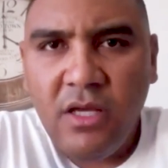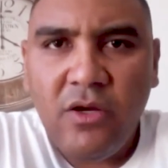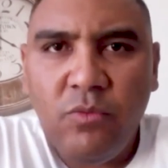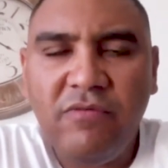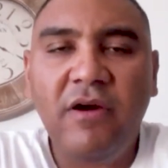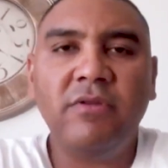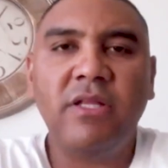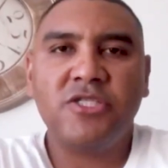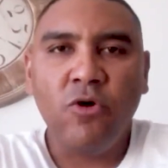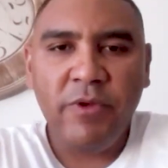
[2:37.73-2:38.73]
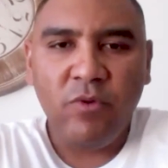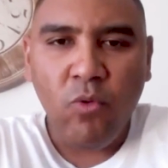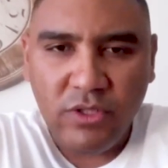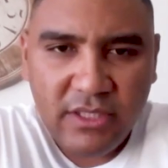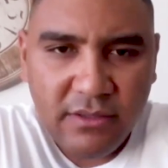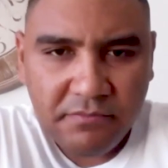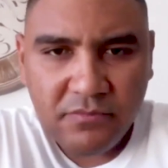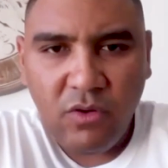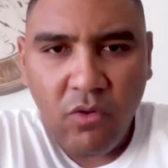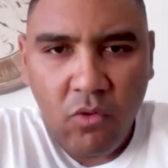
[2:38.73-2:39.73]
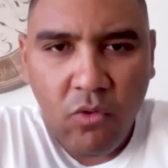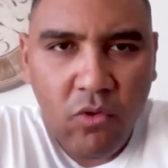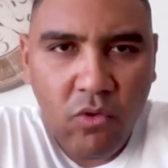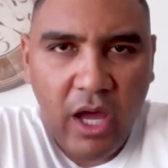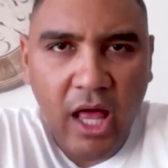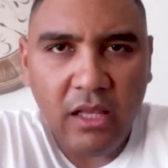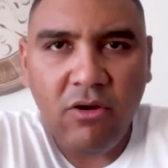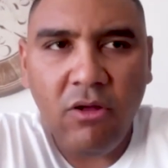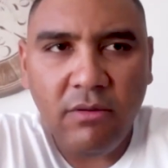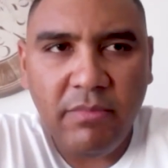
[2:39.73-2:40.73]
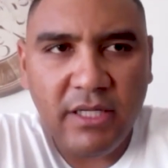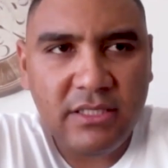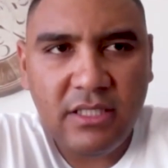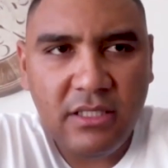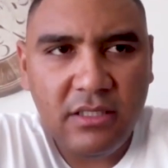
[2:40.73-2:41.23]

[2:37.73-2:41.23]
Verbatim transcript: we found that soapy water or alcohol-based